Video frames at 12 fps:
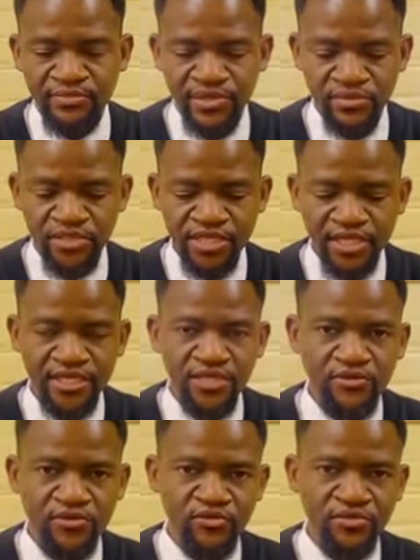permission letter
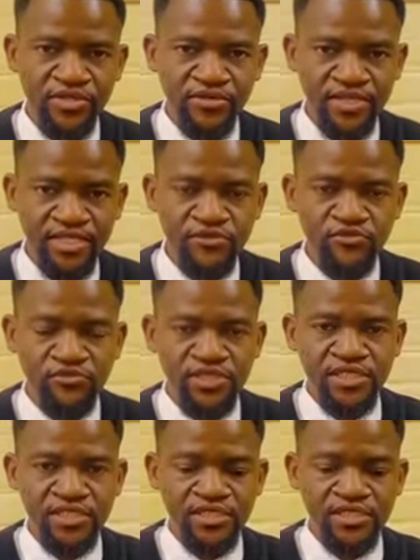will need to be